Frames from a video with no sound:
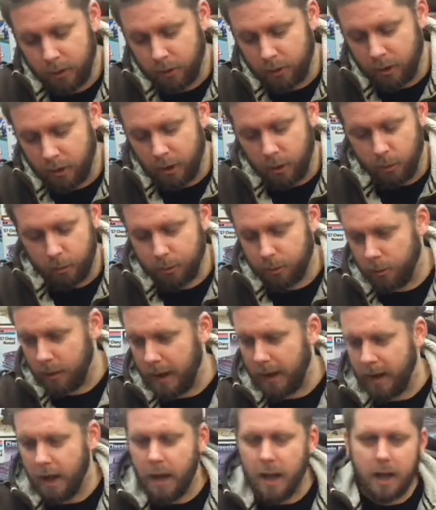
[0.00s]
So let's do
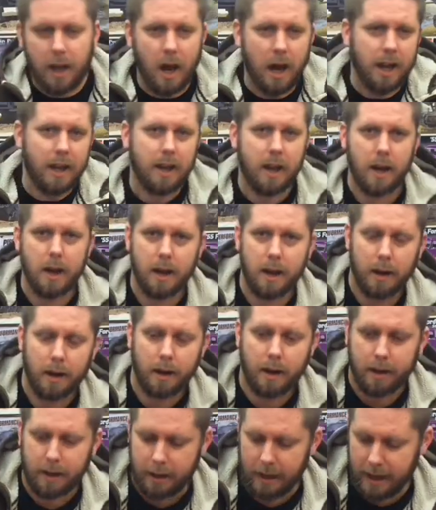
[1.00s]
that. Kind of got
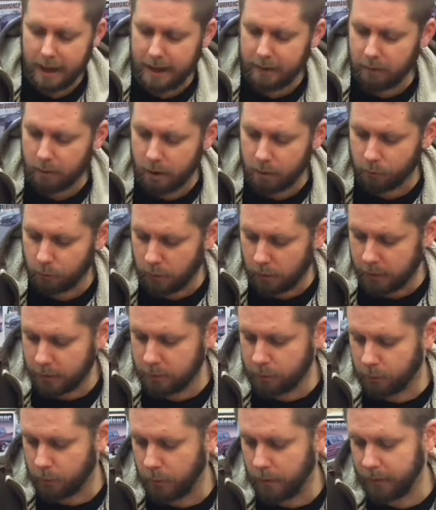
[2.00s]
a head-on
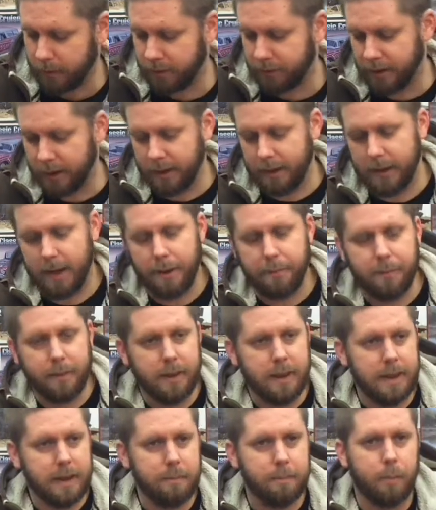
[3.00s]
run with
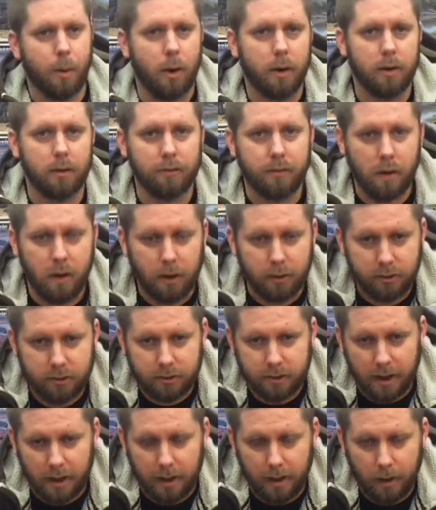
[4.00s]
the Bon &
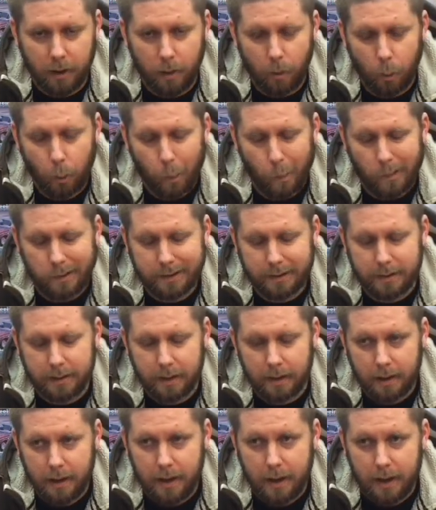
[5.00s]
Voss
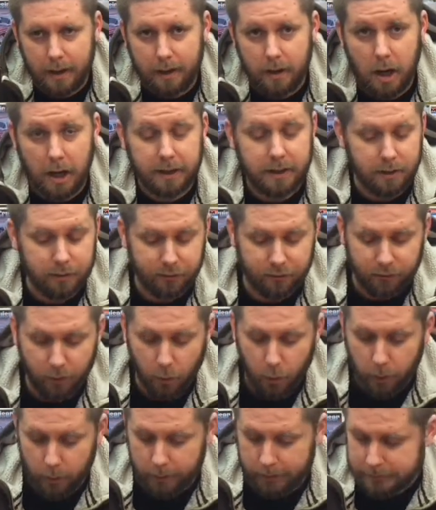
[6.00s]

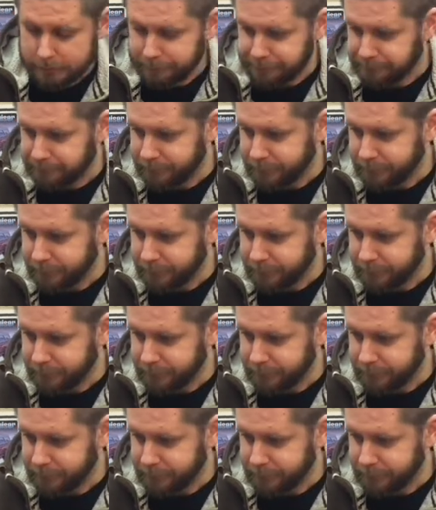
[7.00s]
194.